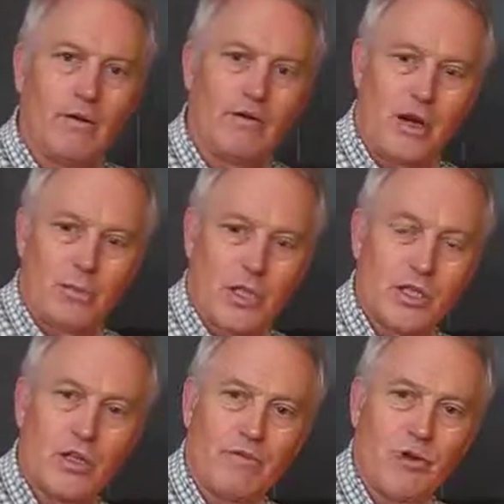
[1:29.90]

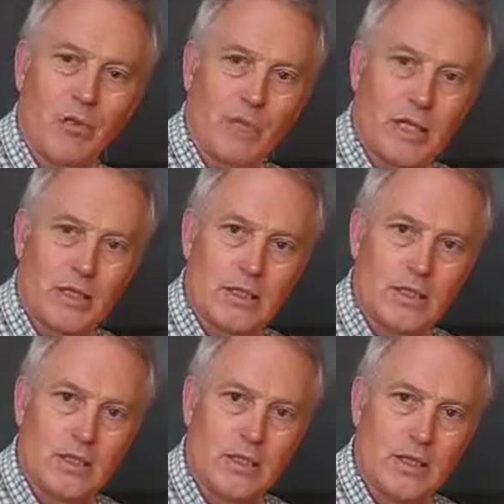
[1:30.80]
fireplace in the first
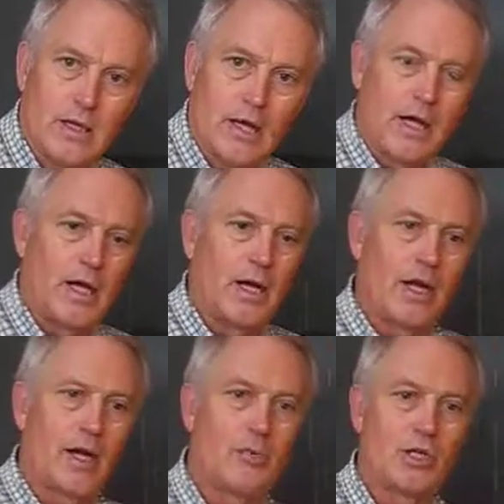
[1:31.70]
place, and then
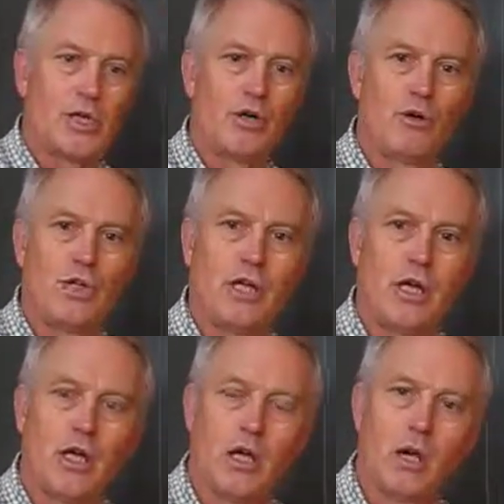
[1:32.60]
how much energy
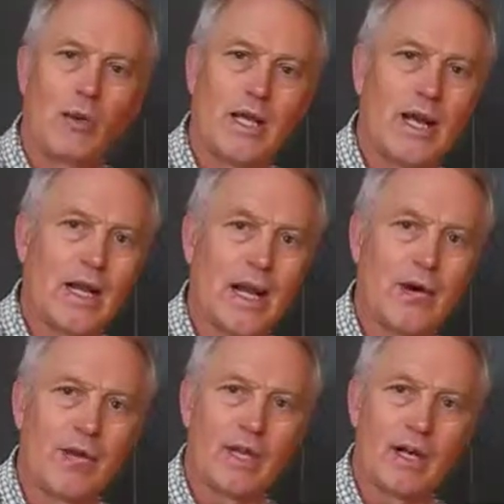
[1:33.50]
are we getting
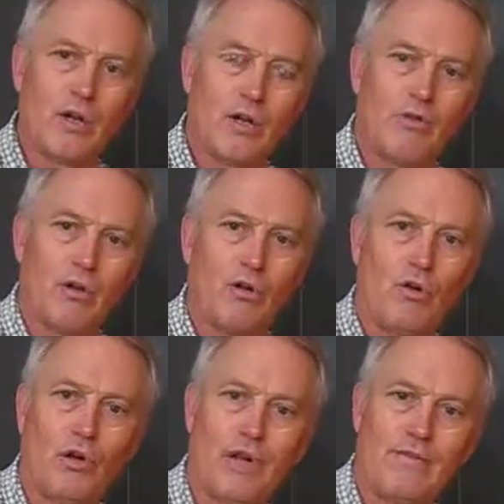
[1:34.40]
out of it over the
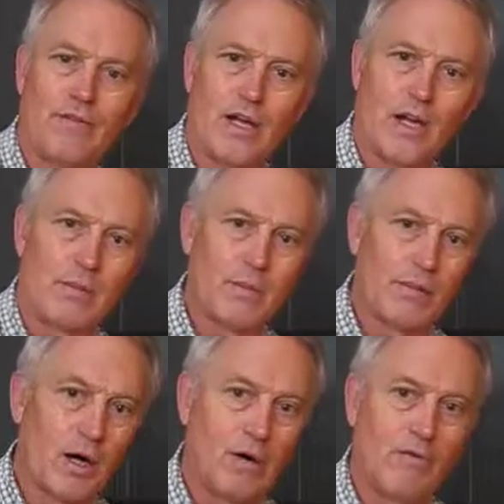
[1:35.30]
whole lifetime
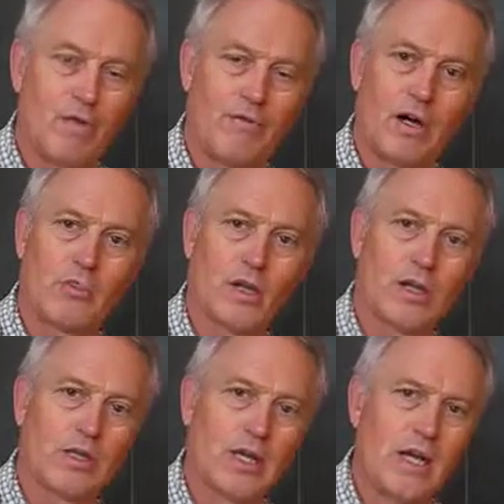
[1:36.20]
of the
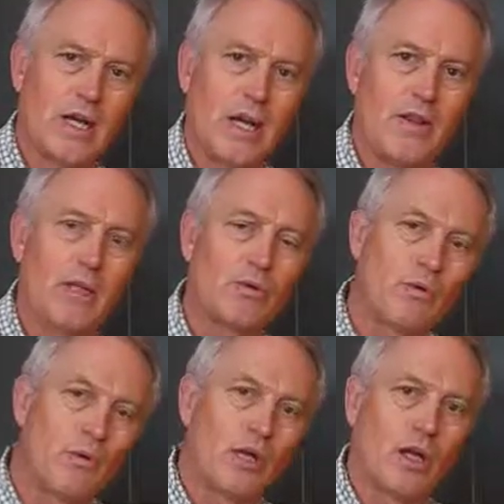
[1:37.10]
fireplace. And that's
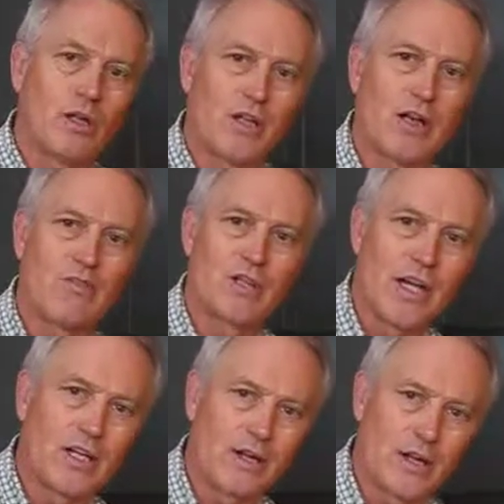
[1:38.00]
what we call a life
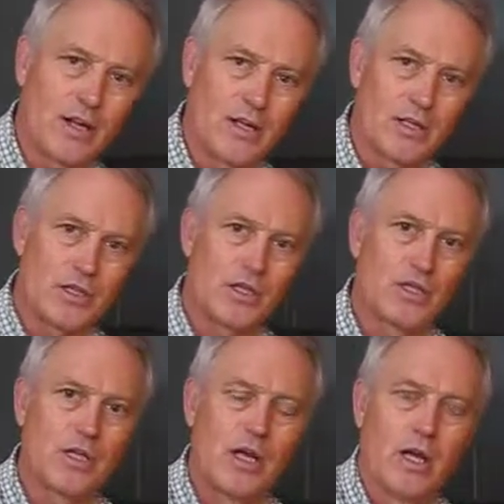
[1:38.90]
cycle
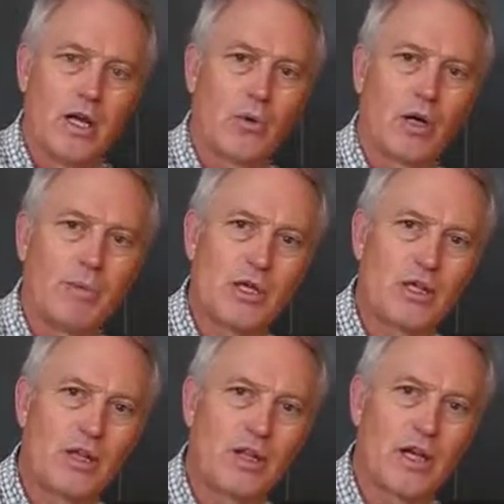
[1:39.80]
analysis, and we're going to be
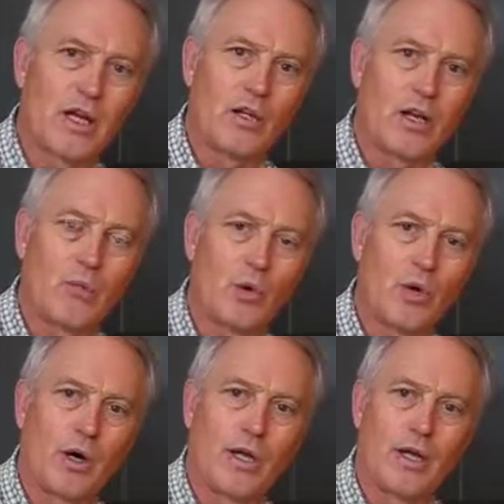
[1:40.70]
studying that a lot
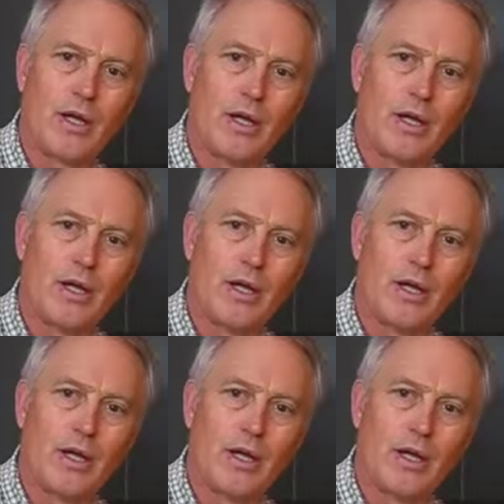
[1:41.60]
more in